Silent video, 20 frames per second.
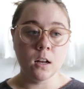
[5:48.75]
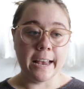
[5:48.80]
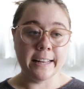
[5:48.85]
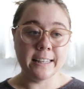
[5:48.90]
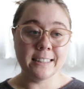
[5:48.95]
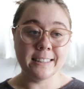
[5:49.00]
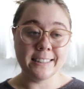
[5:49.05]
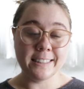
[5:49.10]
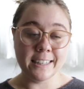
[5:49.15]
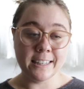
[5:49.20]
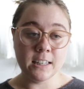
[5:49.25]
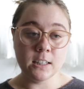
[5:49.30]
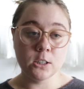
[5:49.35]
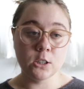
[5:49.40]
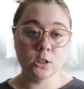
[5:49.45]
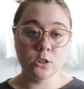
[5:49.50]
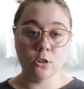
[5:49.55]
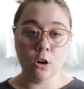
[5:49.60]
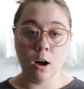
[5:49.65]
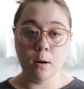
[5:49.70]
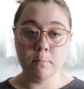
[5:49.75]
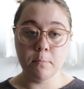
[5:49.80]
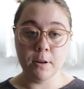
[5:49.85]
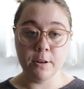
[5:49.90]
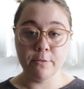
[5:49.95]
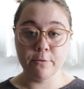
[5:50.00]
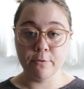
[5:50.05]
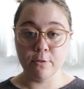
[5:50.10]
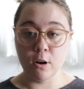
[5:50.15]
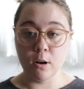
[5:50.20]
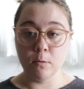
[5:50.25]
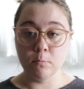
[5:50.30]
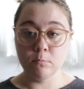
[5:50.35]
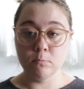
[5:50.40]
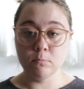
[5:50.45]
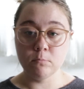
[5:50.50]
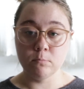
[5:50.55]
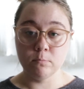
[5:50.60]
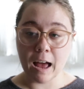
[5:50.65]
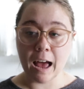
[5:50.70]
it didn't stop me
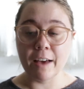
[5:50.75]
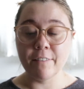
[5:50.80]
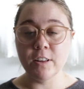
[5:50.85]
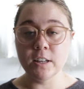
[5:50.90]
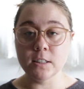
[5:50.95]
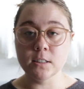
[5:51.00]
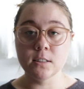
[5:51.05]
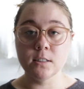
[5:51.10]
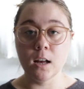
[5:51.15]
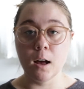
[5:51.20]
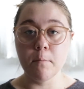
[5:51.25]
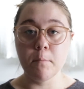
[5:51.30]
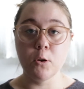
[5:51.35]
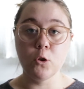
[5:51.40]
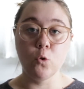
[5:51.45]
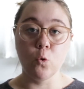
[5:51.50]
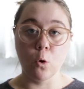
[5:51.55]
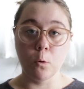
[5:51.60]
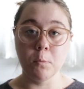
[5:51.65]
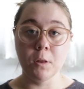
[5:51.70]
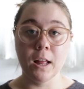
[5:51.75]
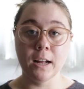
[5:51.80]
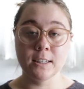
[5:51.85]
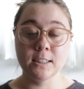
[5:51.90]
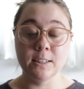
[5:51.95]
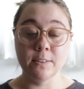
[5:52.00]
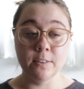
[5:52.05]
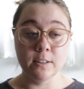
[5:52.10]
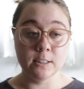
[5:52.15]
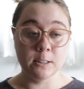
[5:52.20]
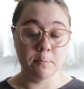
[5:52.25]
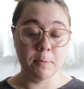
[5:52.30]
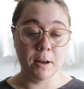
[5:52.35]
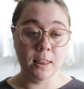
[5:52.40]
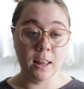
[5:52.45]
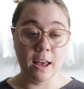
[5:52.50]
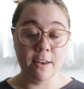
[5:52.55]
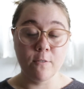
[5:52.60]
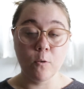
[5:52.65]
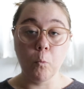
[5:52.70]
from having some normal activities in my life.